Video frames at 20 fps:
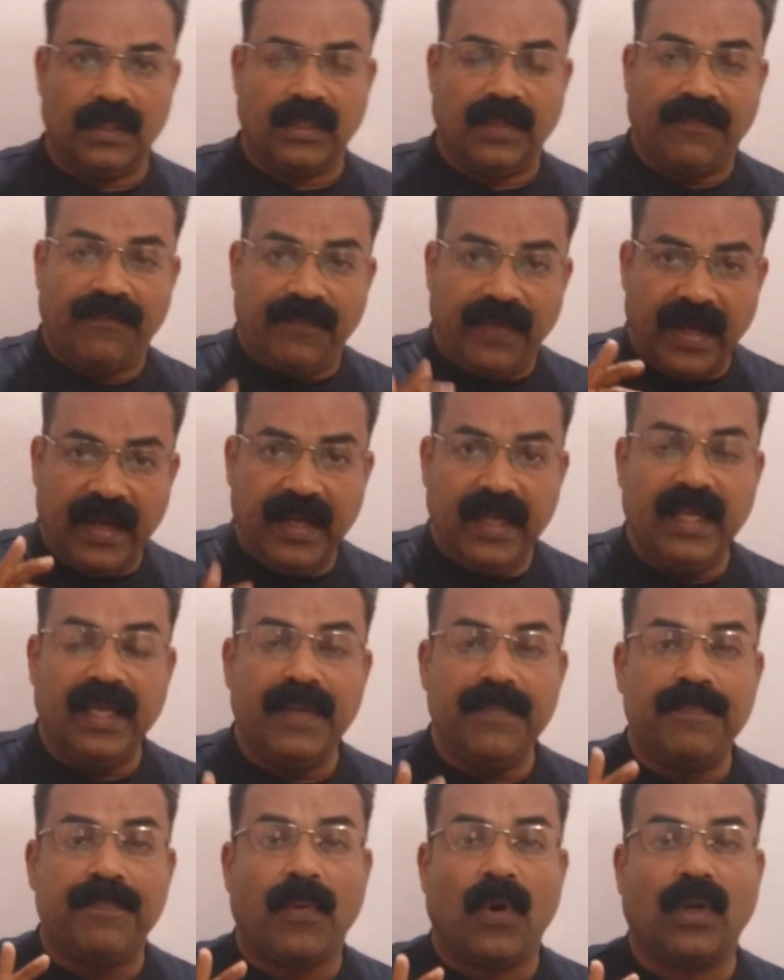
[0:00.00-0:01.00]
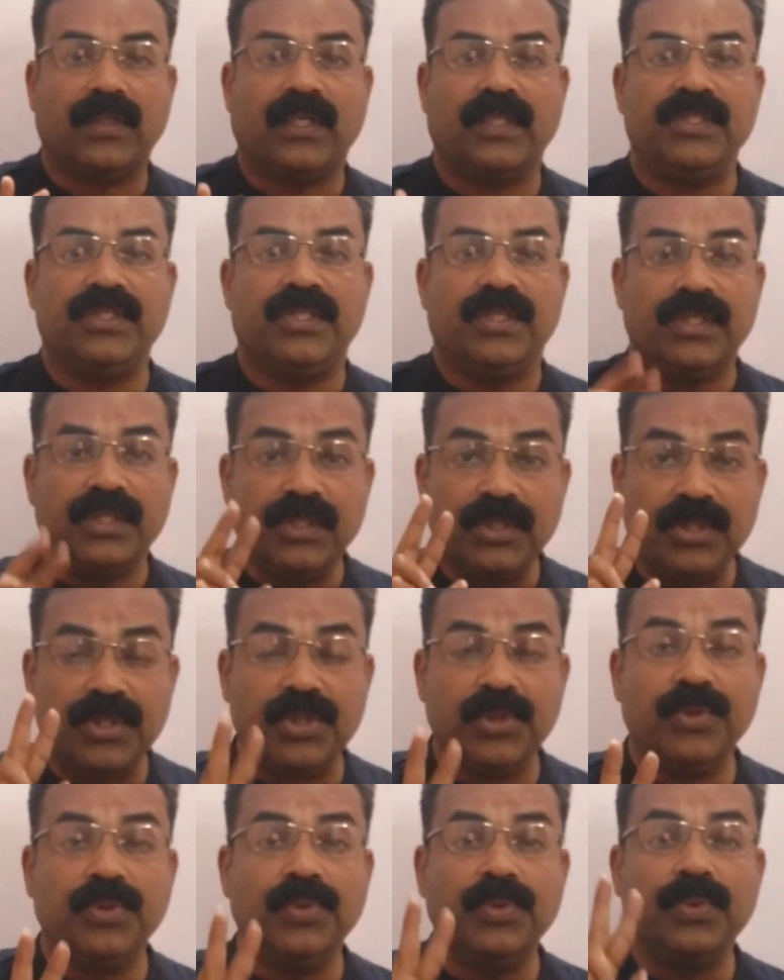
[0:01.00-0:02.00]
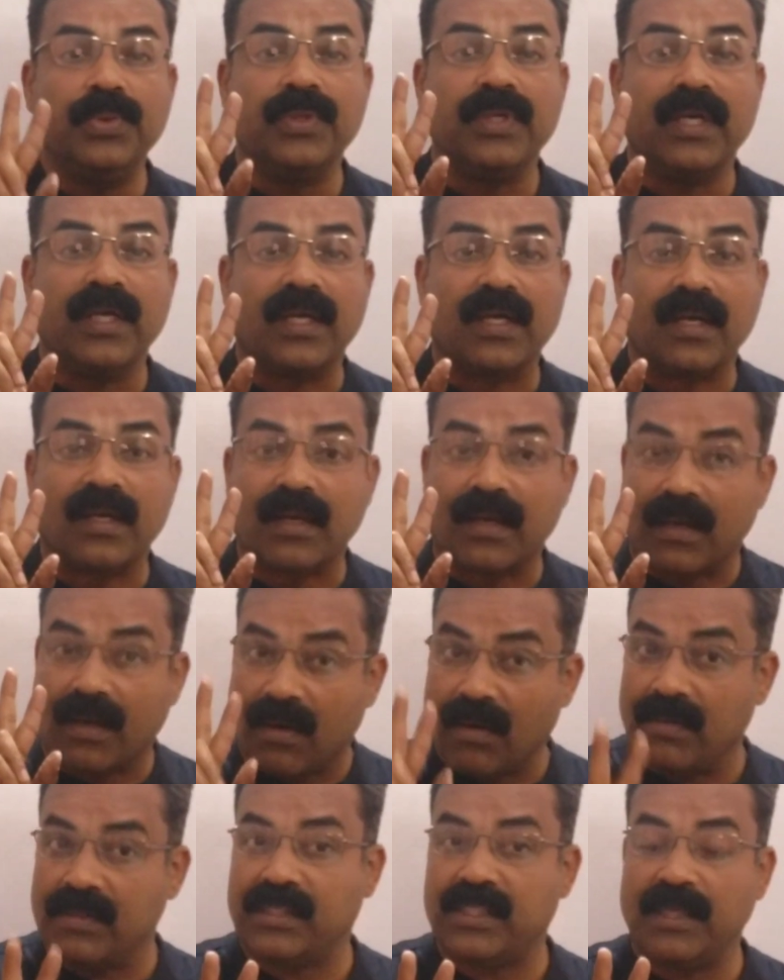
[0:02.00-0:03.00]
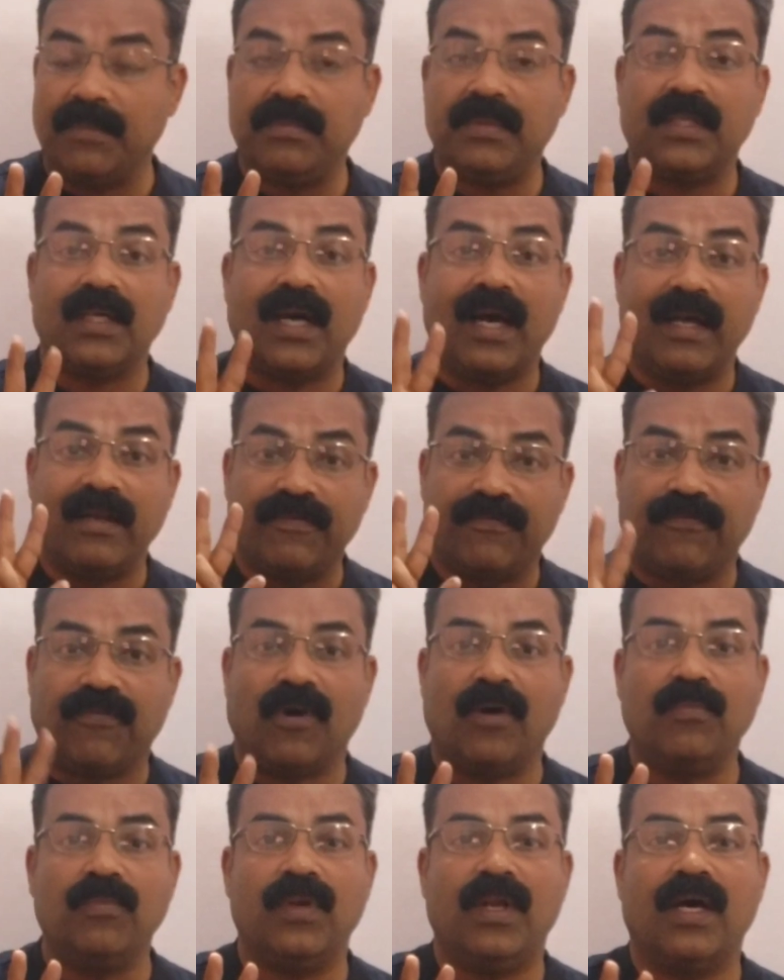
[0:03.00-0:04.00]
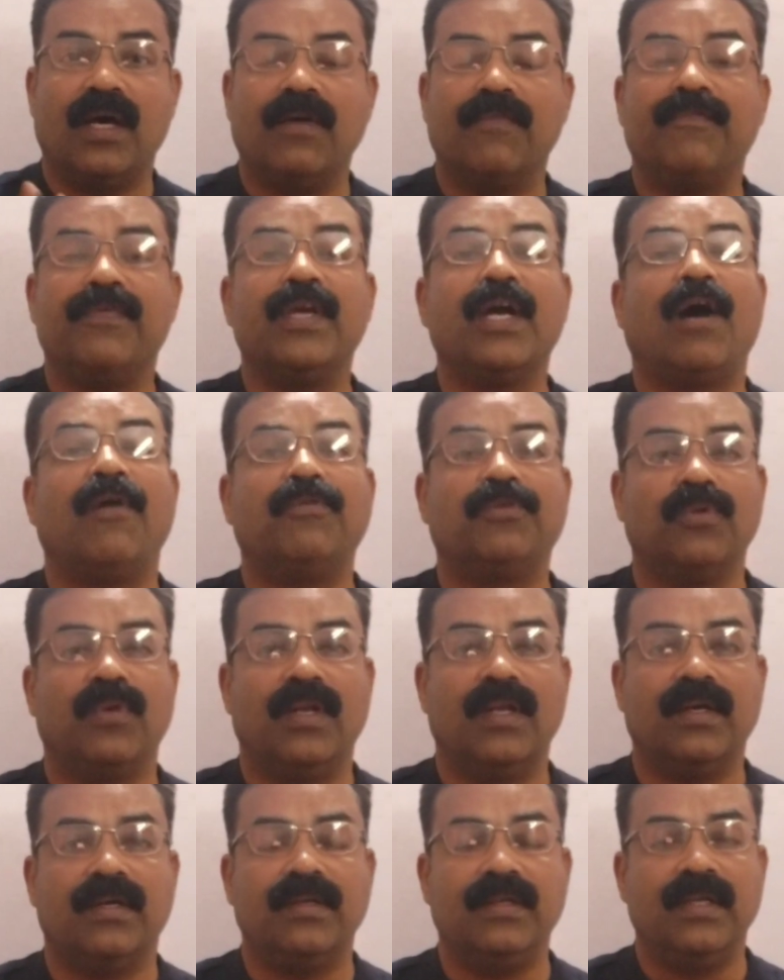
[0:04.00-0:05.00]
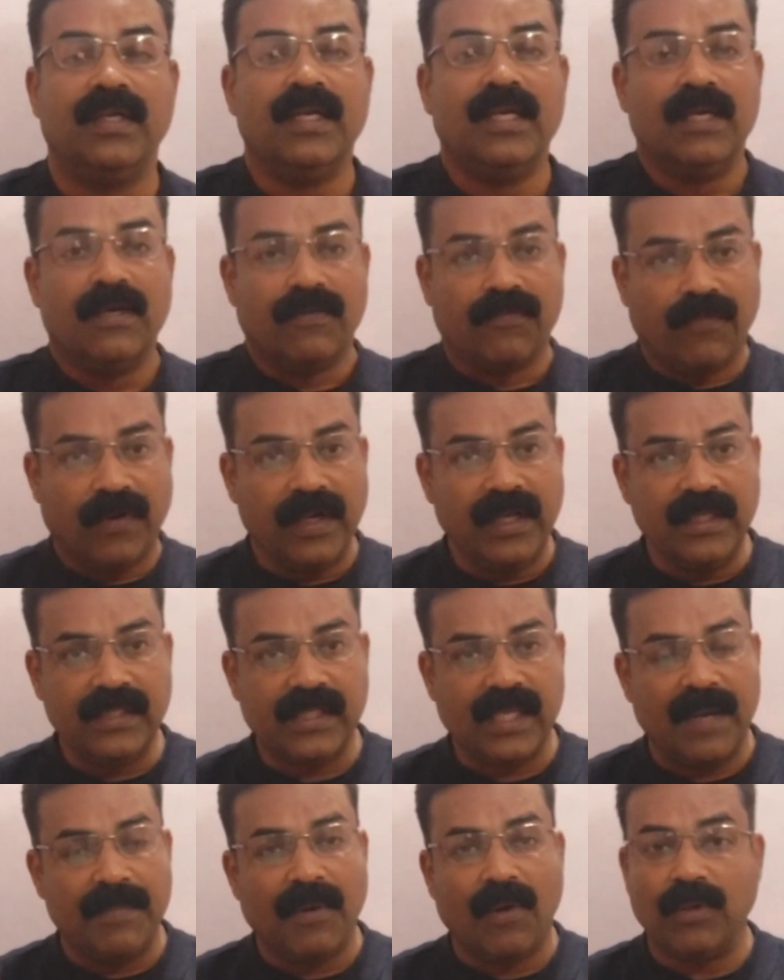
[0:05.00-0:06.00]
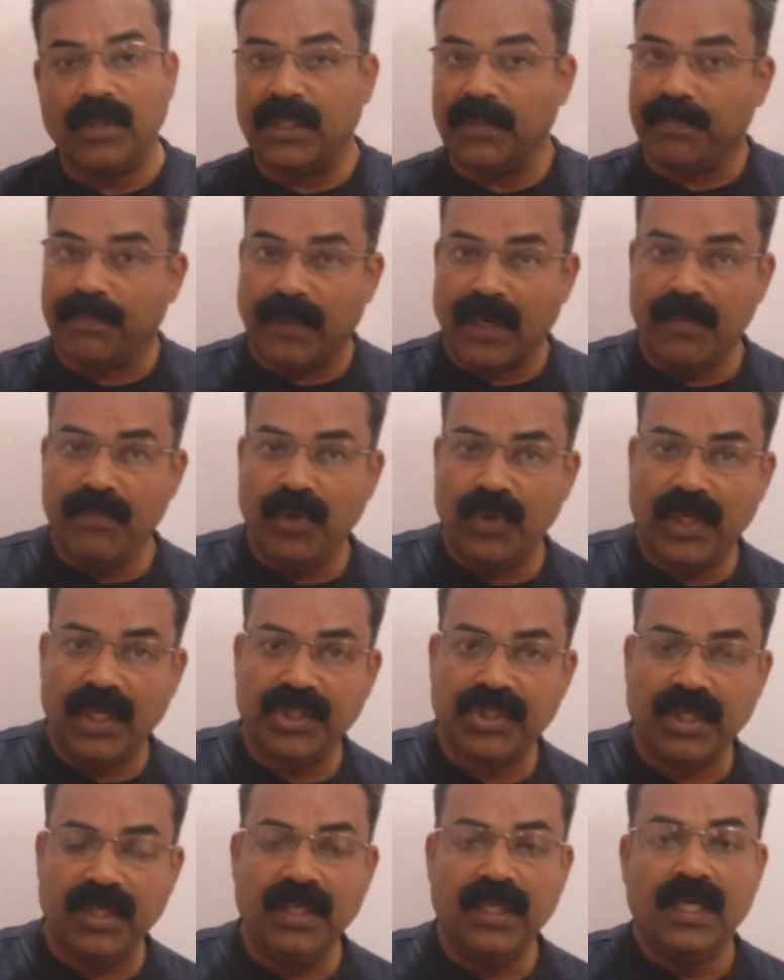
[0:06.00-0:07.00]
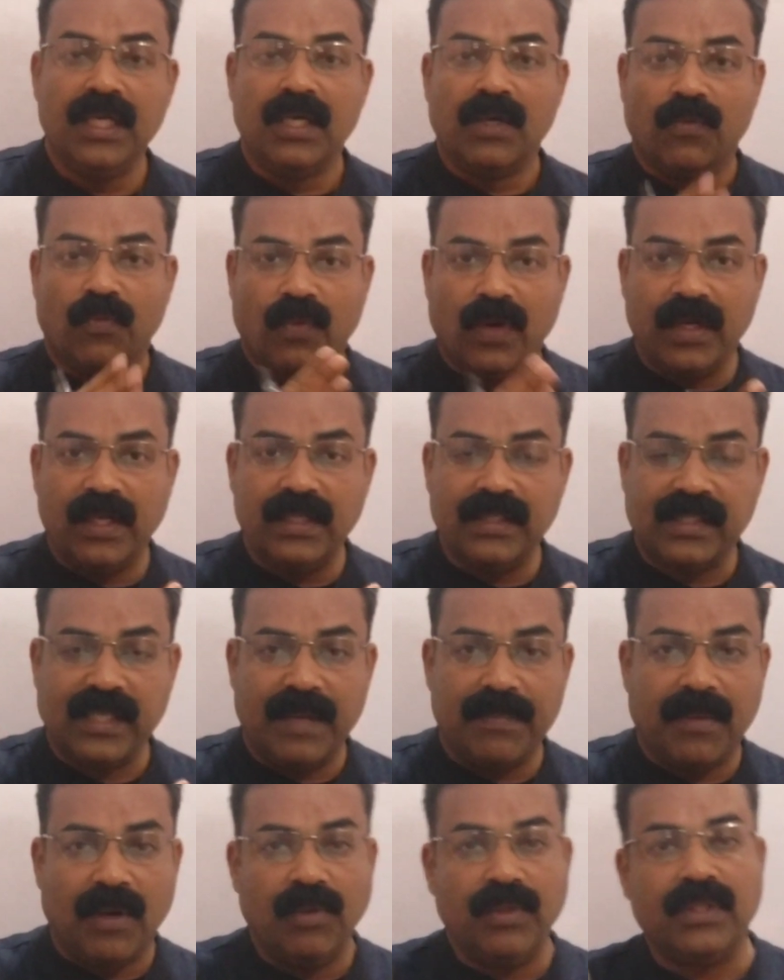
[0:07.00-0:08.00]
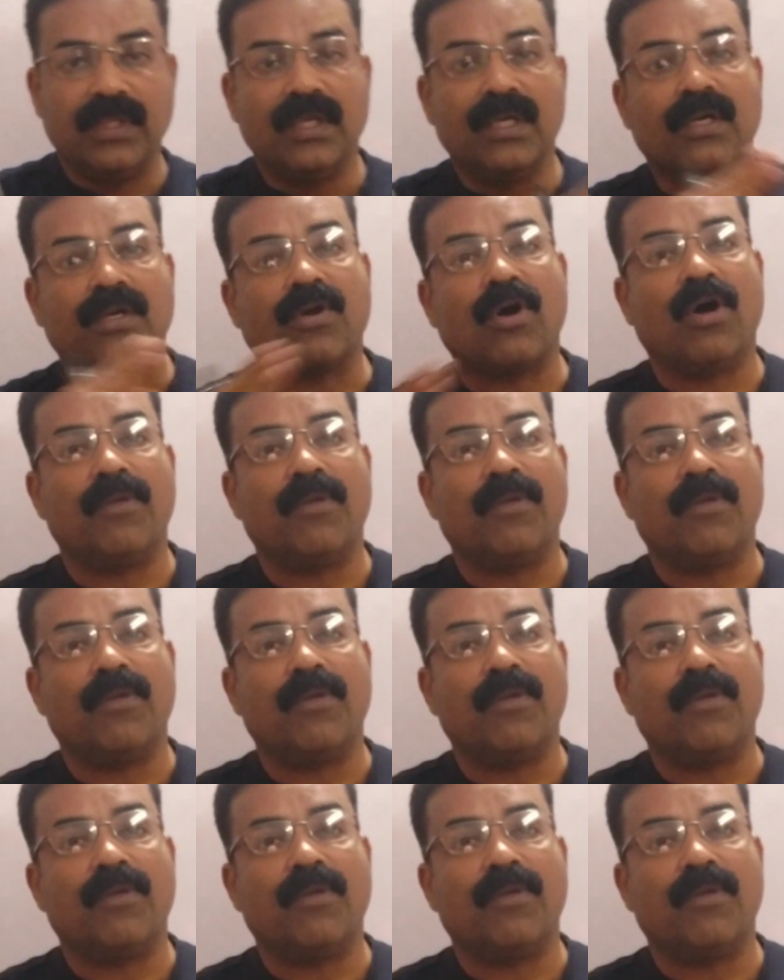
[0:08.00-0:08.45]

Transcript: the very important 2 concept and formula we have to learn. One is about permutation, one is about